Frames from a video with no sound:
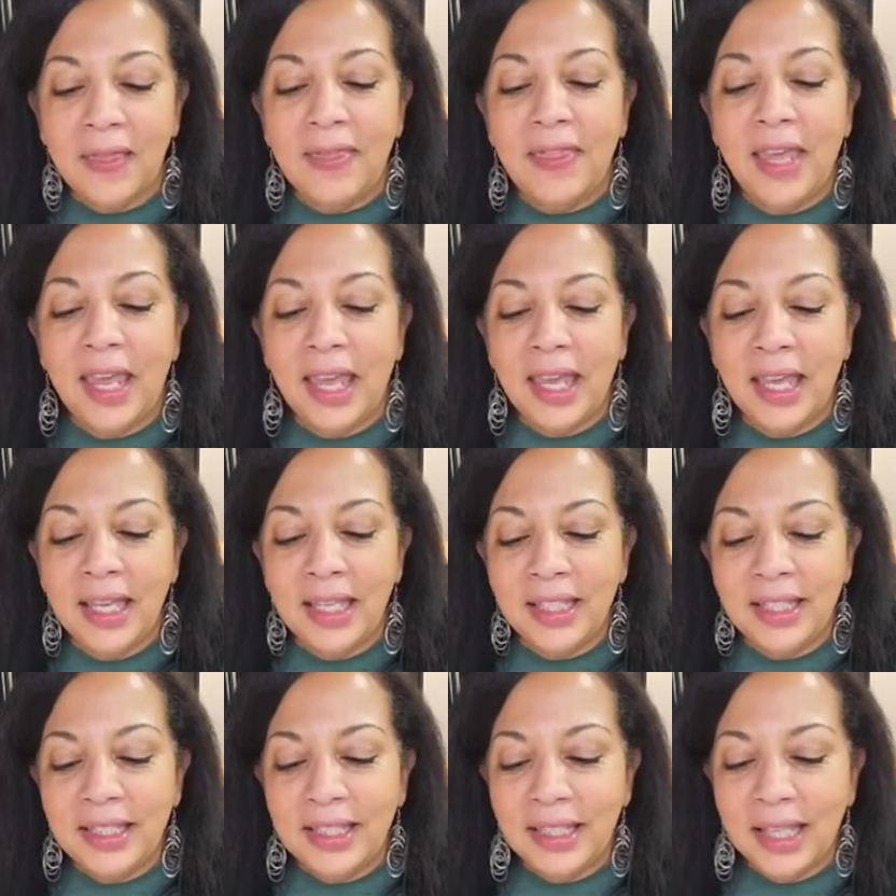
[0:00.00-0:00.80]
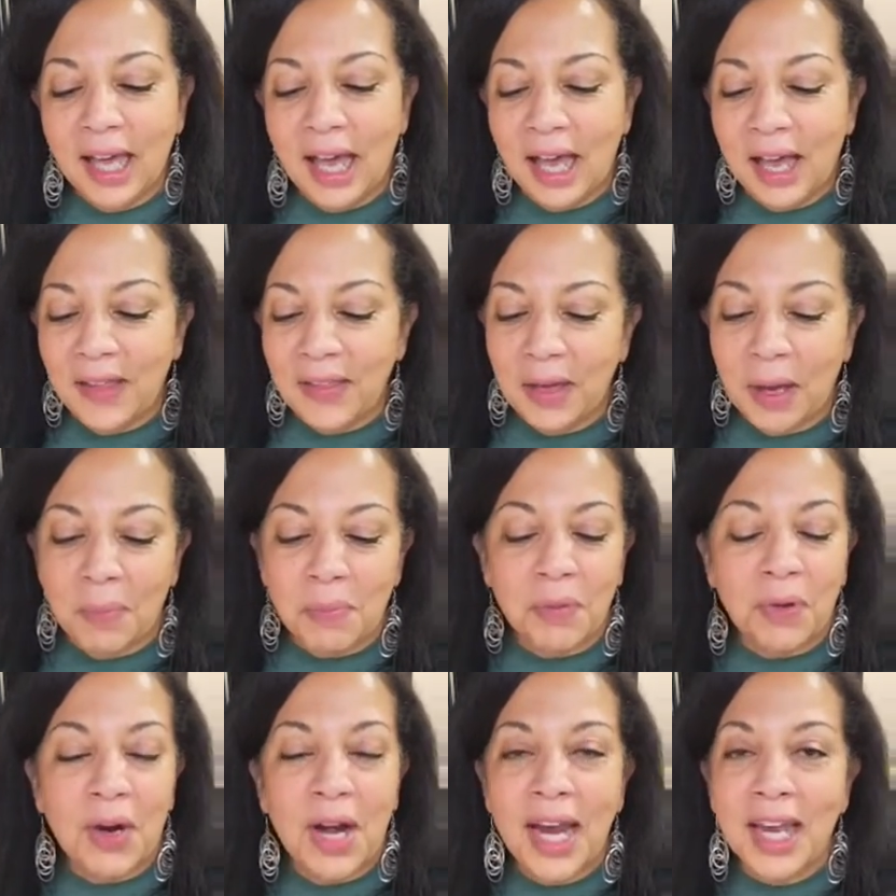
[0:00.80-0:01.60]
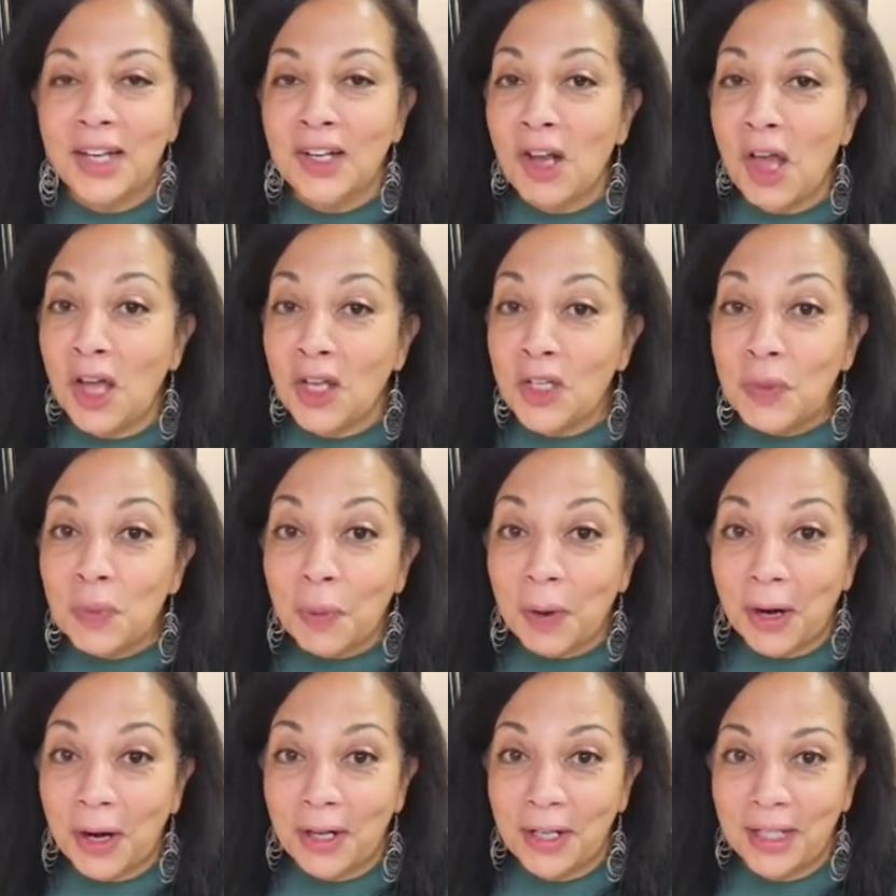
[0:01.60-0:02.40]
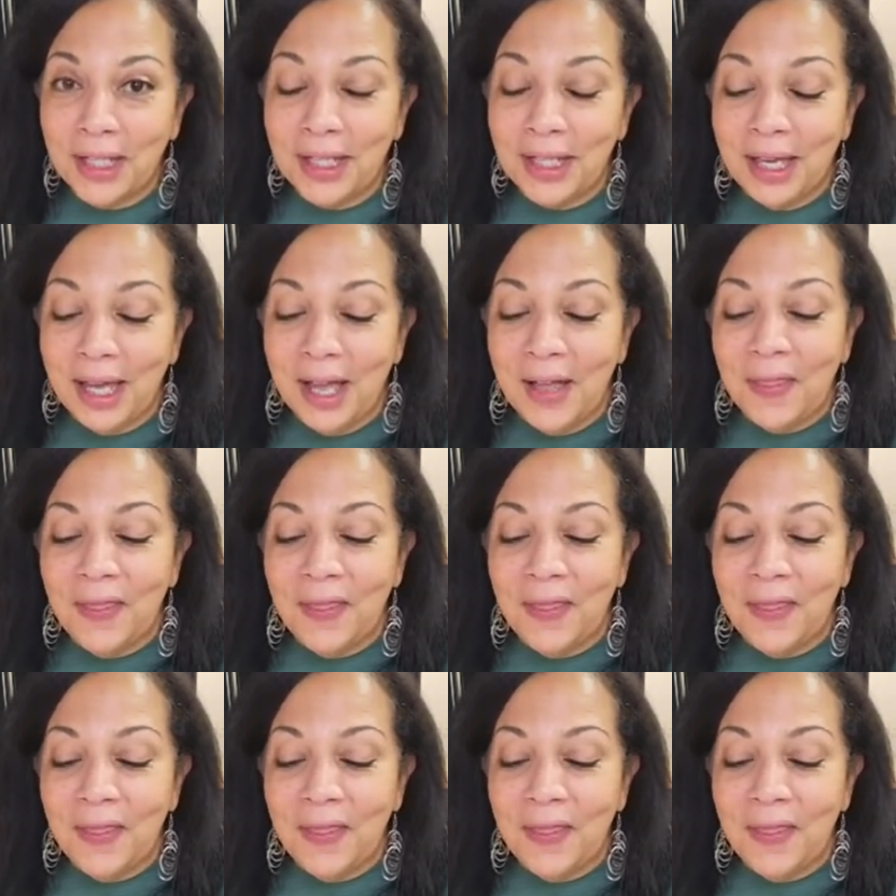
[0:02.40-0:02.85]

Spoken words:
The brand launch party,